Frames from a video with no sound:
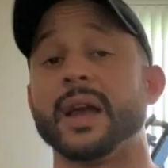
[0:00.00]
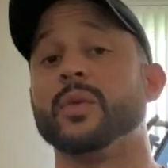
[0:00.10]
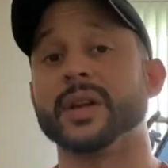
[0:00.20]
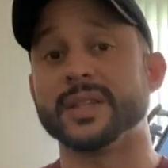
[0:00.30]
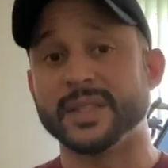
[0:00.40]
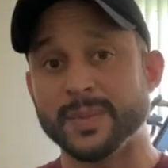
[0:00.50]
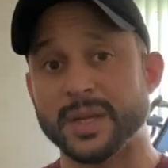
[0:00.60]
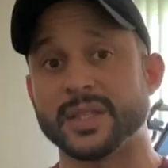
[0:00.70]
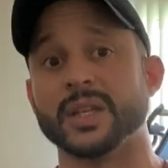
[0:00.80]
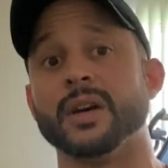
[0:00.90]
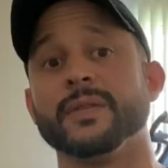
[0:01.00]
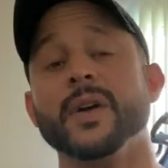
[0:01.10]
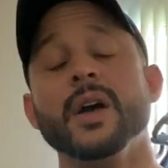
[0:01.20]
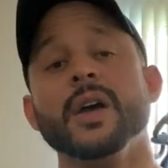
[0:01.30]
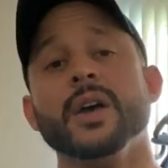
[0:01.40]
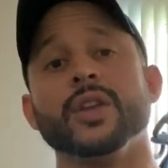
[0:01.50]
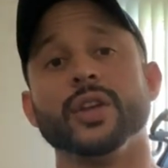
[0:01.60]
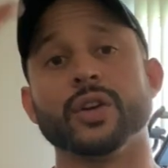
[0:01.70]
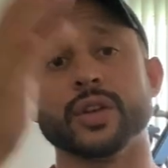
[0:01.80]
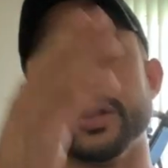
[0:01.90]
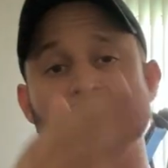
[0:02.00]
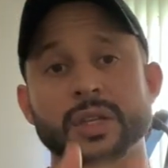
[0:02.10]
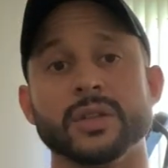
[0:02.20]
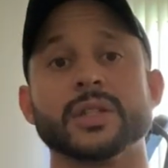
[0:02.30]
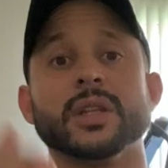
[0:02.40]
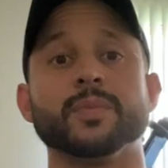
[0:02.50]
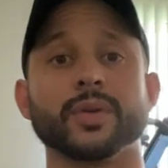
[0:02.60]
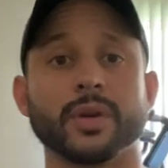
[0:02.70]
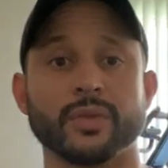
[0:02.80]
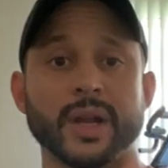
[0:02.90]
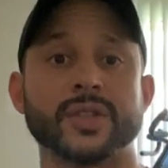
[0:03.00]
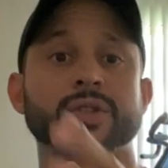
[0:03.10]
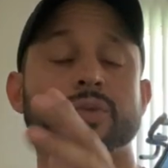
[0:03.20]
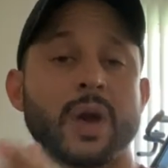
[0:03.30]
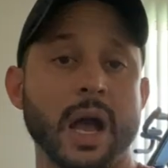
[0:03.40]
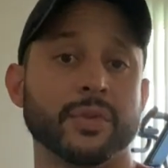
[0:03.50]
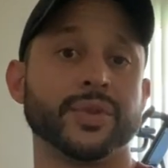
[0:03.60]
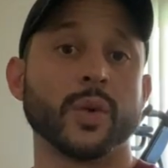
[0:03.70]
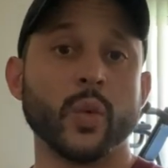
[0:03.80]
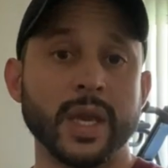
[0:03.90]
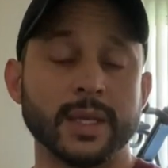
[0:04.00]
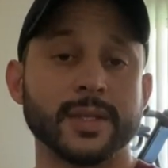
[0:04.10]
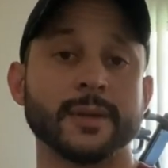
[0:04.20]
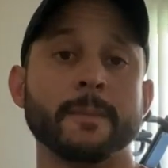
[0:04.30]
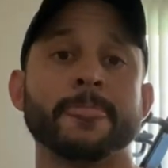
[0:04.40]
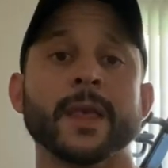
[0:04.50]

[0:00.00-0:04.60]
I want to see myself, you know, continuously progress throughout the weeks.